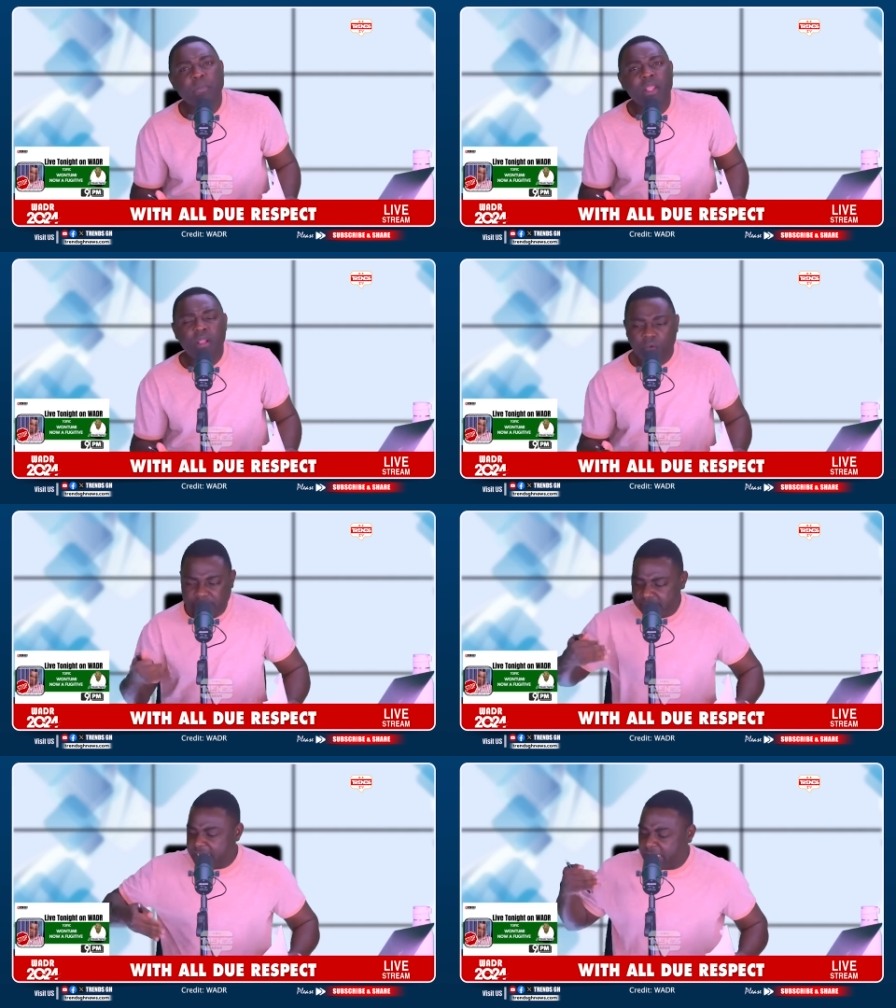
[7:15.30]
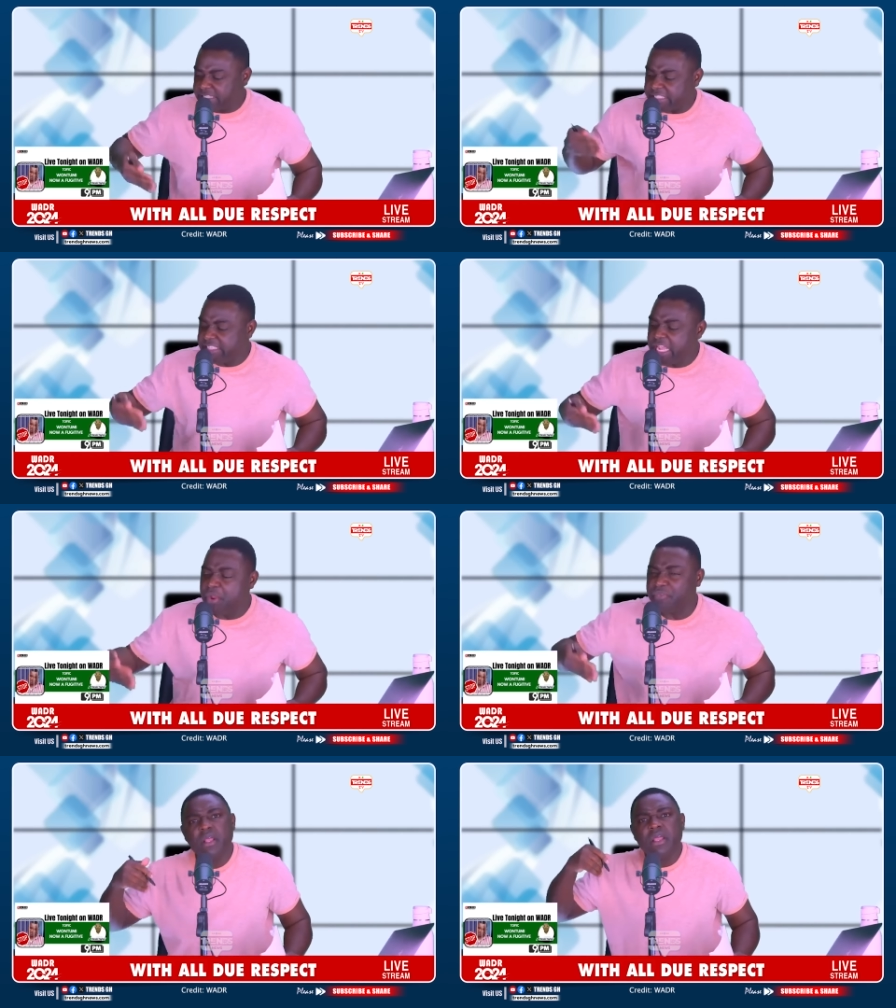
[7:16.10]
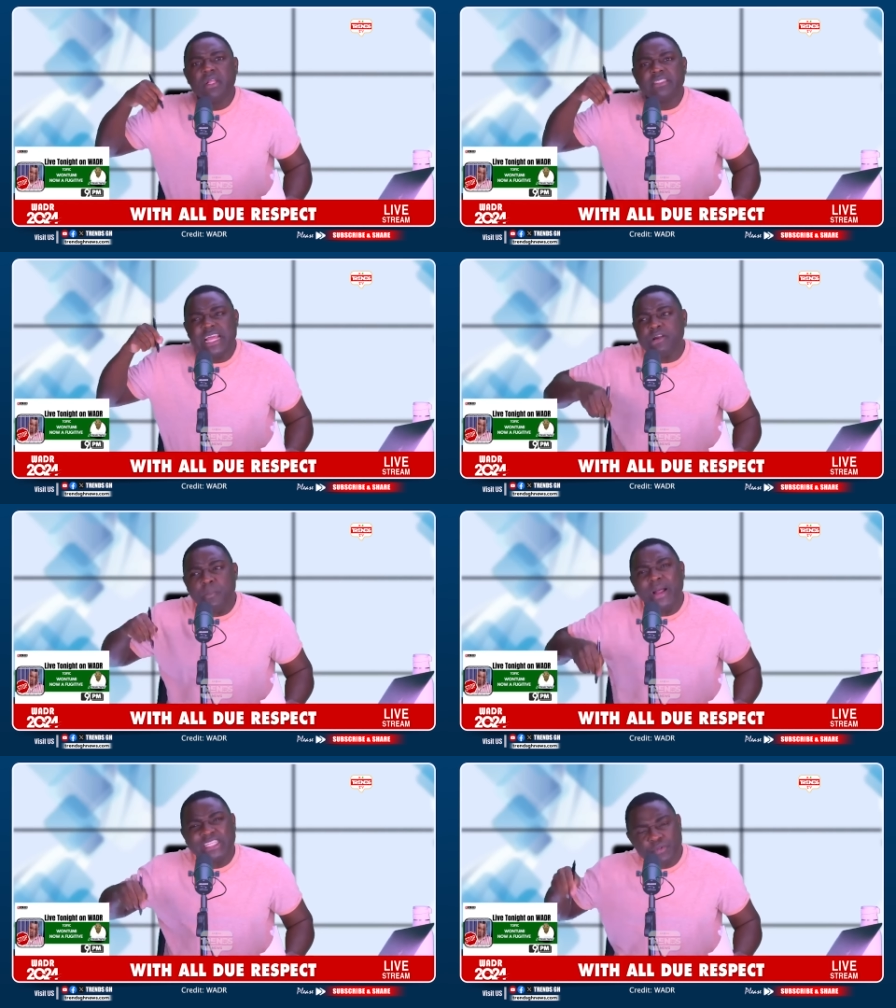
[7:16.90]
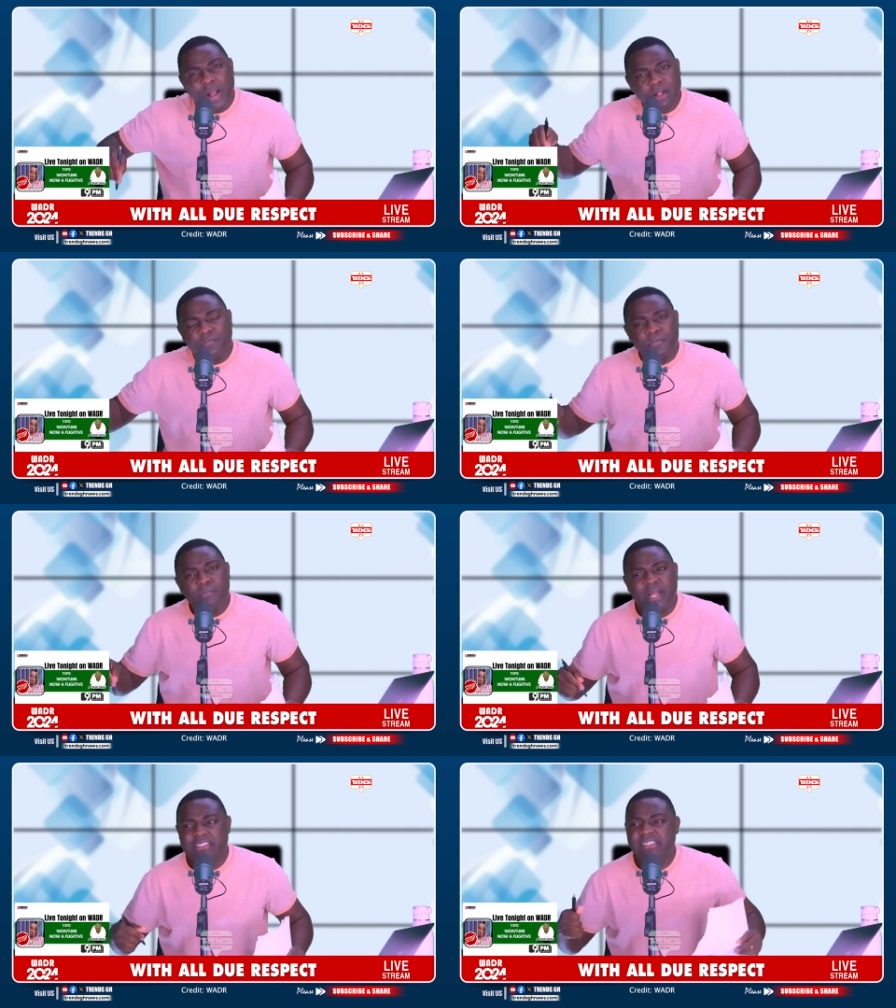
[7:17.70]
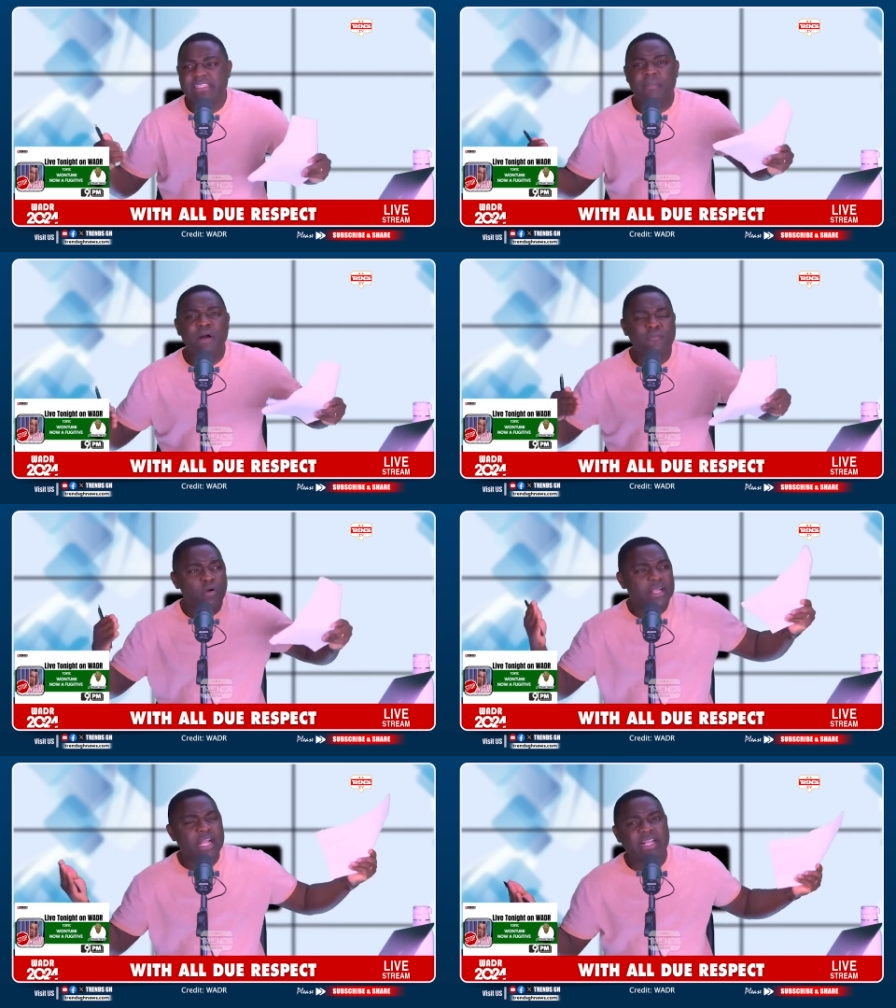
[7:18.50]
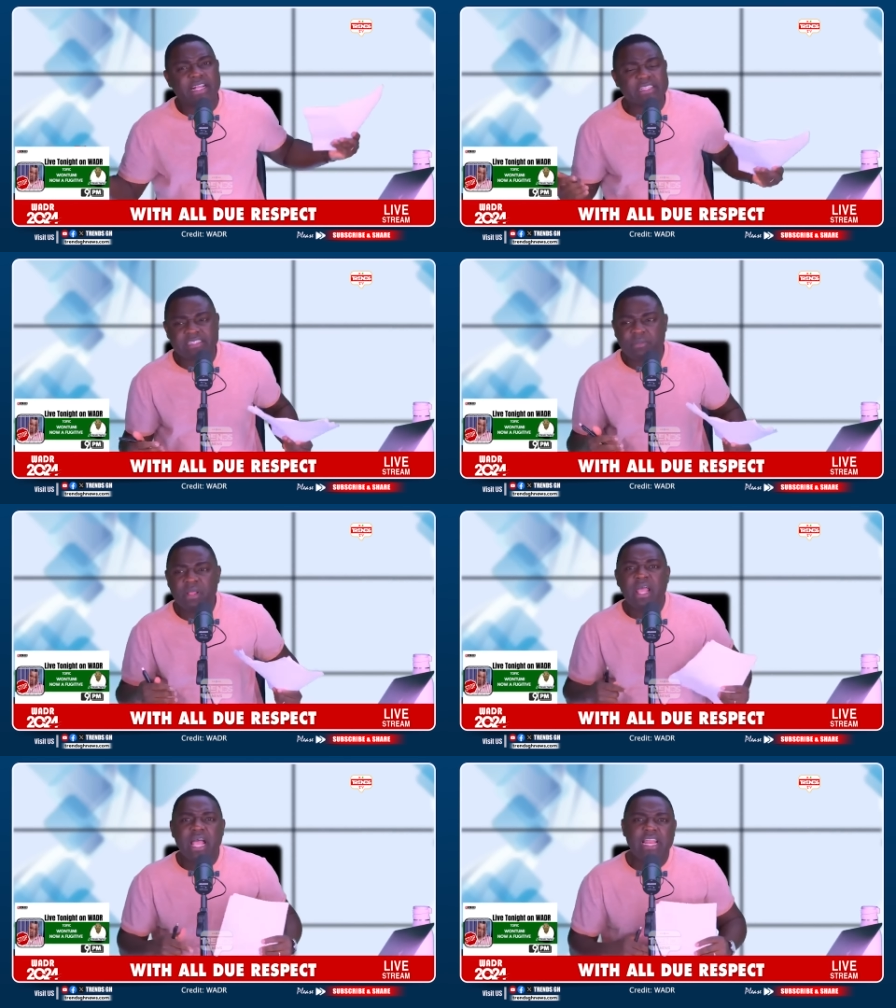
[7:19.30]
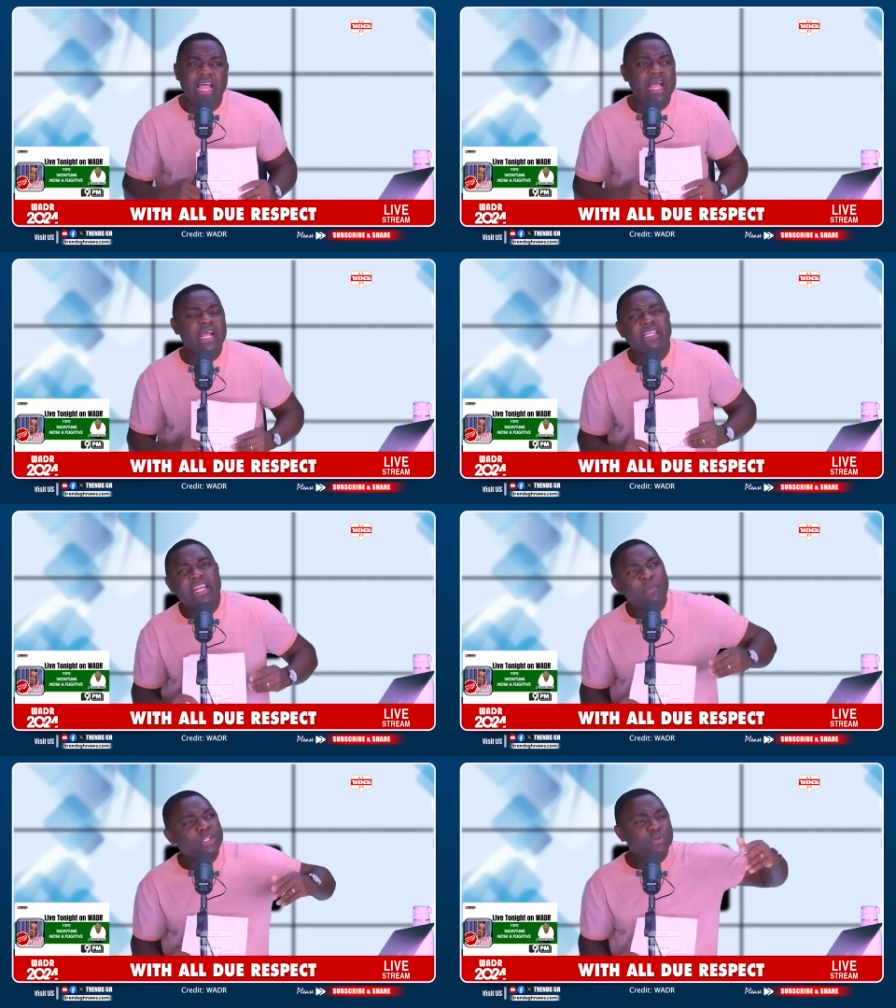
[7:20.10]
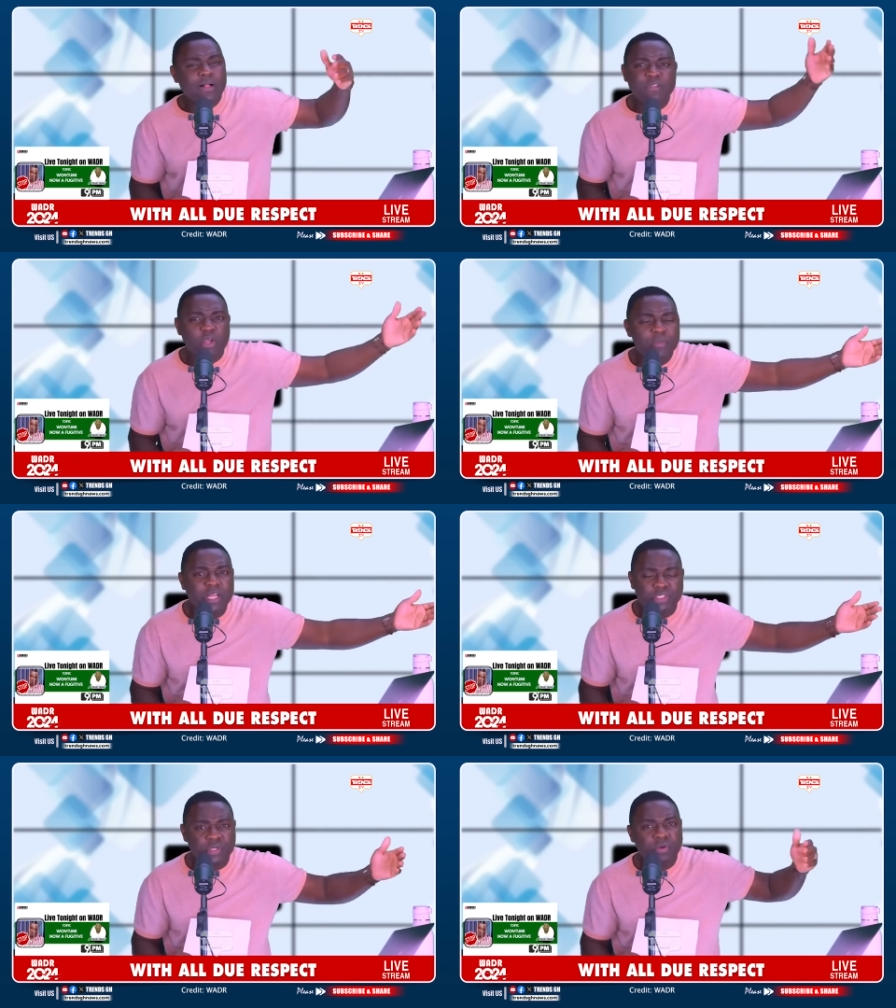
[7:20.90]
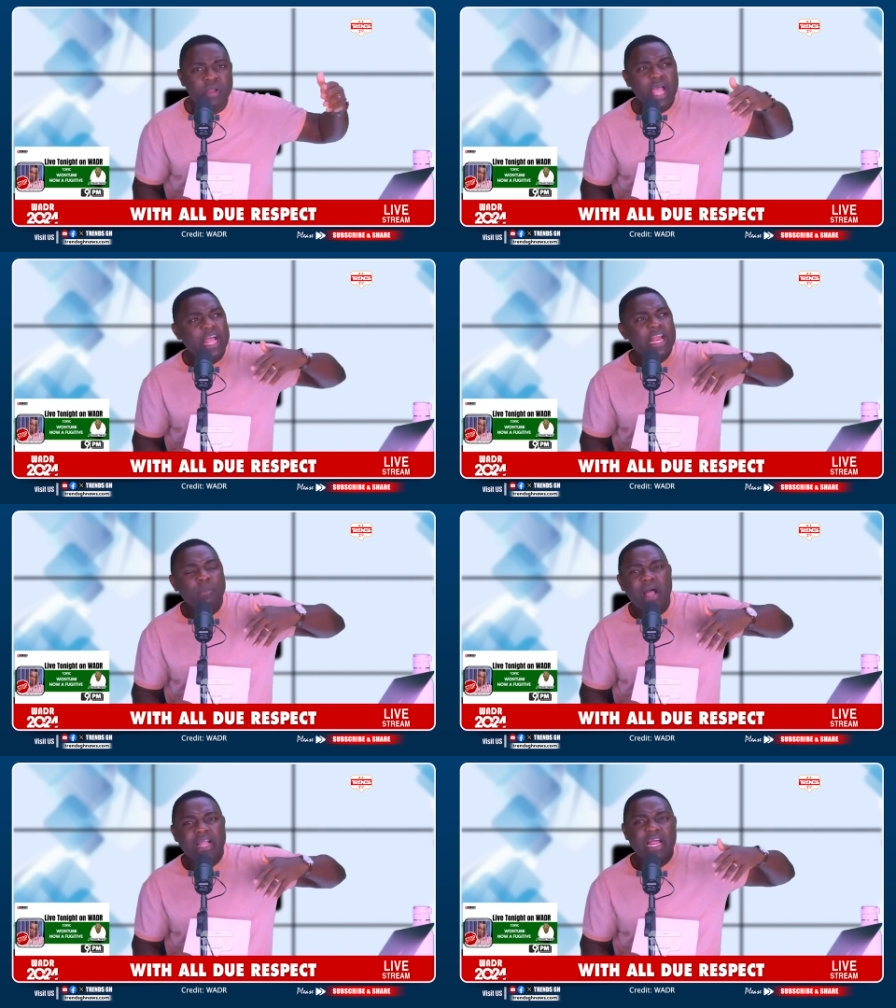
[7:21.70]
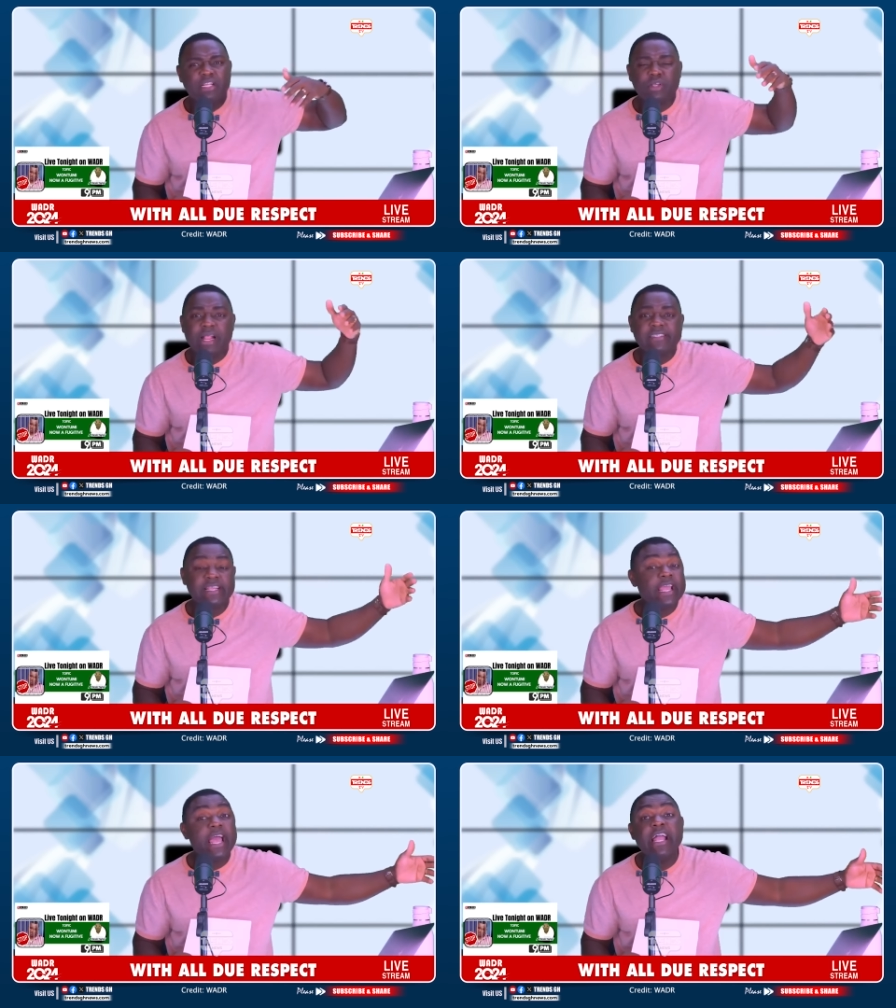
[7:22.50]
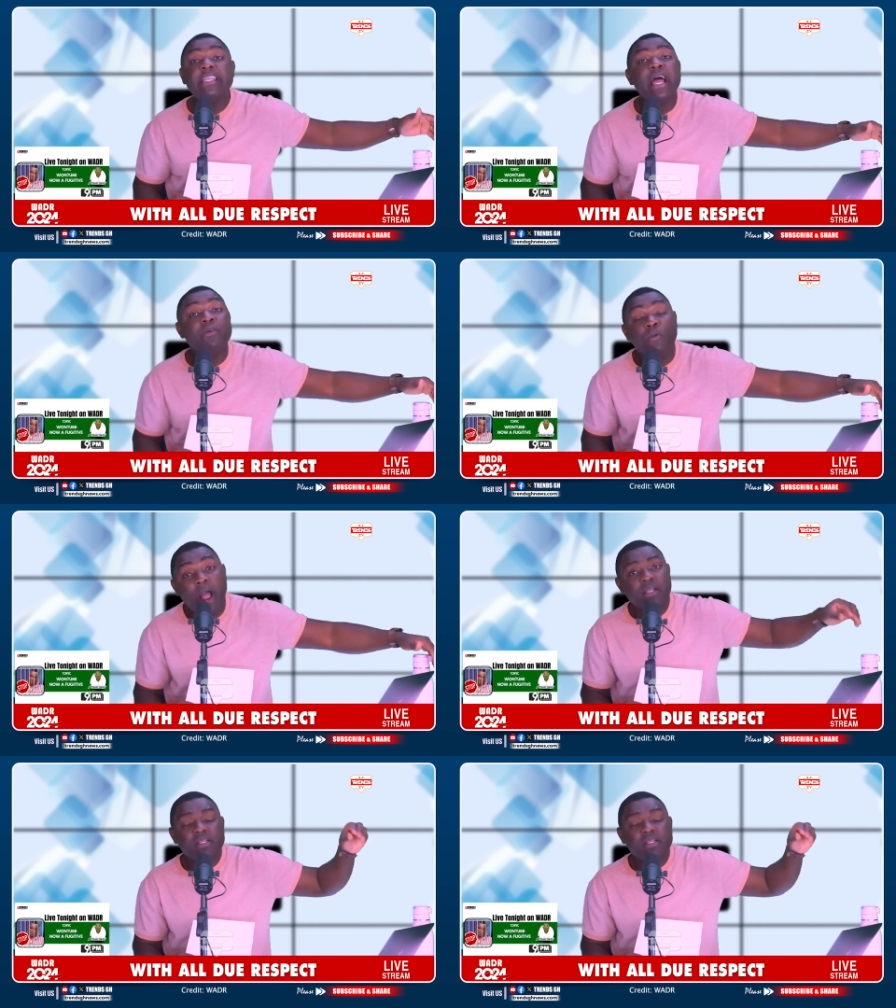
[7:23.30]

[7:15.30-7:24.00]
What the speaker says: Kwasi Nyantakyi, then number 12, Matisse Amanfo Kekeke Kansem, and the number 12 documentary, no, and my Ghana soccer say, and yeah, no,